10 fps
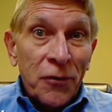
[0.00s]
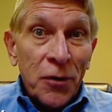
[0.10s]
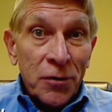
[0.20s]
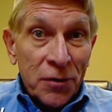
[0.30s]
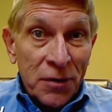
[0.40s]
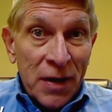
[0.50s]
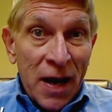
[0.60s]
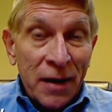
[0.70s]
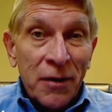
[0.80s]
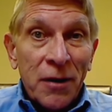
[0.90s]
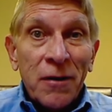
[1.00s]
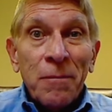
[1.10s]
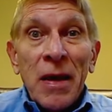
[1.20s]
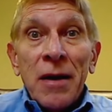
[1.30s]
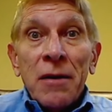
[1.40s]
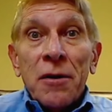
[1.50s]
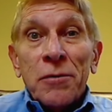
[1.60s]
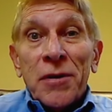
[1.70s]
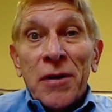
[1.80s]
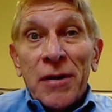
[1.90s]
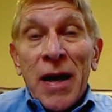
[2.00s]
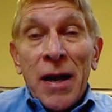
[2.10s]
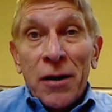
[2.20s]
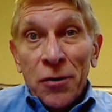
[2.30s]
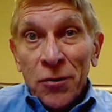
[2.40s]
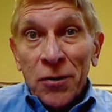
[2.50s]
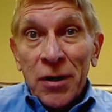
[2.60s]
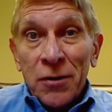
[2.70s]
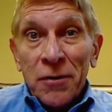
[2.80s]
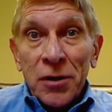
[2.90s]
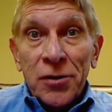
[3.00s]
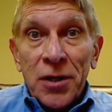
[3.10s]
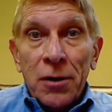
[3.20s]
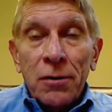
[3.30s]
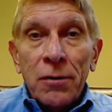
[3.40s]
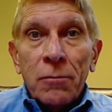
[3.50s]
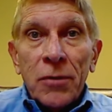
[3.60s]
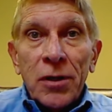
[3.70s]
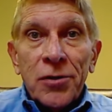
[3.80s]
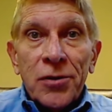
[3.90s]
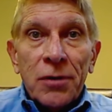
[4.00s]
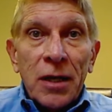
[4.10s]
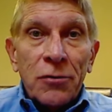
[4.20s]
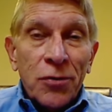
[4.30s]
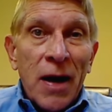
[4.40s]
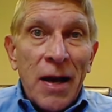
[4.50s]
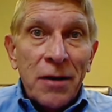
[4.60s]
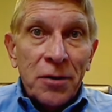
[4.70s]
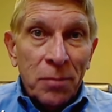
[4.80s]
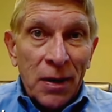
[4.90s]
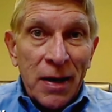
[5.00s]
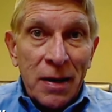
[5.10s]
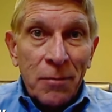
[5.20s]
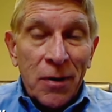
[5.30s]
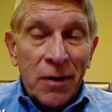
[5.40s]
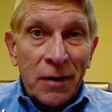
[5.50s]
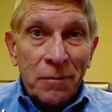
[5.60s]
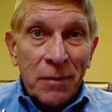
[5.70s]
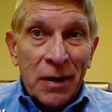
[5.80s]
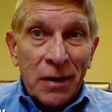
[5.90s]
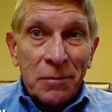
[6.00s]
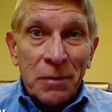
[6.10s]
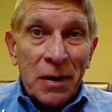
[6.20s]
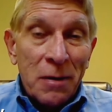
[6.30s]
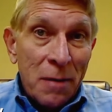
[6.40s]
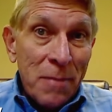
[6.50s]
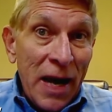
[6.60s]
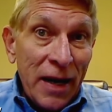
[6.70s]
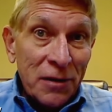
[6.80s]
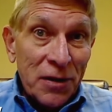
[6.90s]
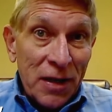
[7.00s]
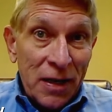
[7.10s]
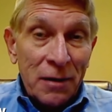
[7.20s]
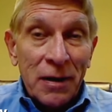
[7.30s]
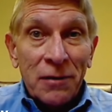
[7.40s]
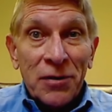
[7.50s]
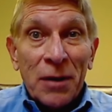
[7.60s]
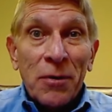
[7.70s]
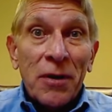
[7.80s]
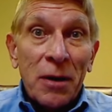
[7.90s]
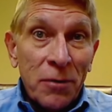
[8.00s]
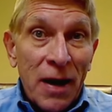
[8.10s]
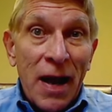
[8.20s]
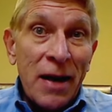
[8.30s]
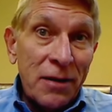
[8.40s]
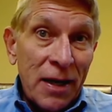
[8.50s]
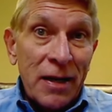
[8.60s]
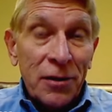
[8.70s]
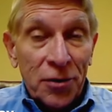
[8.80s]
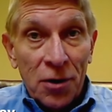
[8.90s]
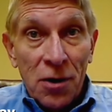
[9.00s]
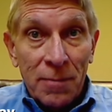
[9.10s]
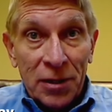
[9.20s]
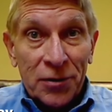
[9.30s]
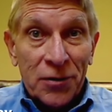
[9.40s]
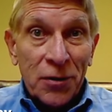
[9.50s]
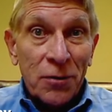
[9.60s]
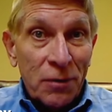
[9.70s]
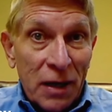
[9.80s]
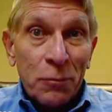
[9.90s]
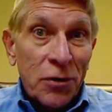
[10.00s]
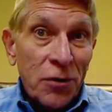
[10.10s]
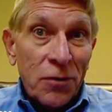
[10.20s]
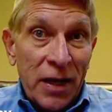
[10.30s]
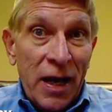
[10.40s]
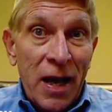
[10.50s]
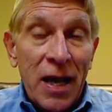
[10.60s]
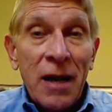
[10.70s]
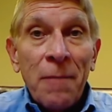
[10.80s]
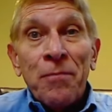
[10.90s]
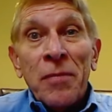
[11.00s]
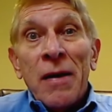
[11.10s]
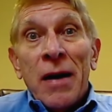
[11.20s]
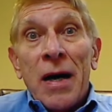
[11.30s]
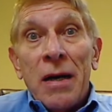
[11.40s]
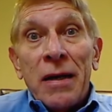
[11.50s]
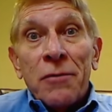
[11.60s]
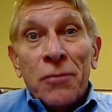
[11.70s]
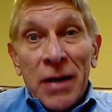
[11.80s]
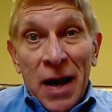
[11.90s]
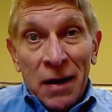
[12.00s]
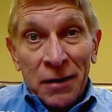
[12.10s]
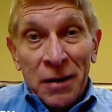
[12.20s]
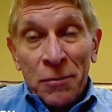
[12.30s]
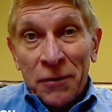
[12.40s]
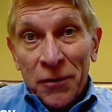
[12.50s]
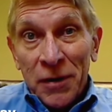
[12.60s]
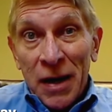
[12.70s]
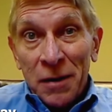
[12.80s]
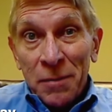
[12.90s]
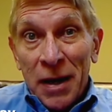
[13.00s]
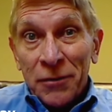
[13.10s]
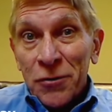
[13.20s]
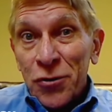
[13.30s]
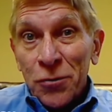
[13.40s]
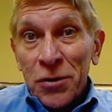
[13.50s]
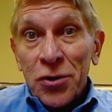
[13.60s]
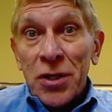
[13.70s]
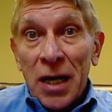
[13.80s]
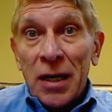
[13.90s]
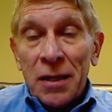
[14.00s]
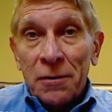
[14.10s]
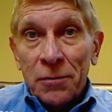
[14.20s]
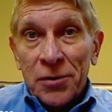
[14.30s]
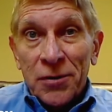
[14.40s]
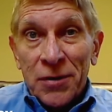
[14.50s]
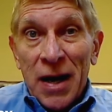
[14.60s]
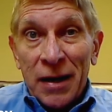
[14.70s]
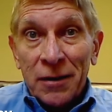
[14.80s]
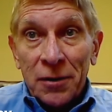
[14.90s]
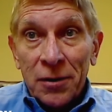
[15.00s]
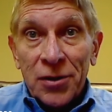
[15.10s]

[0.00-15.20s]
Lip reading: first attack there. There was an attack earlier this year that was they tried to blame on a magazine and say, well, they were anti-Islamist, so it was okay. In reality, we forget about the Jewish deli that was attacked at the